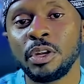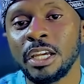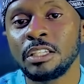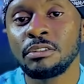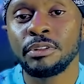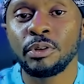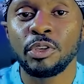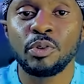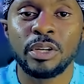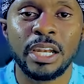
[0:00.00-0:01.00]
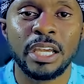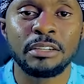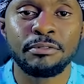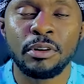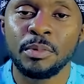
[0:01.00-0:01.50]
of the nature of the way you
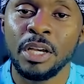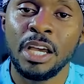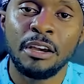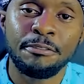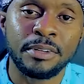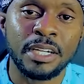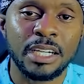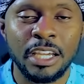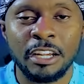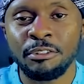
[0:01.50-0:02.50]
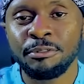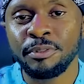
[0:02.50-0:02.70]
relate from friend A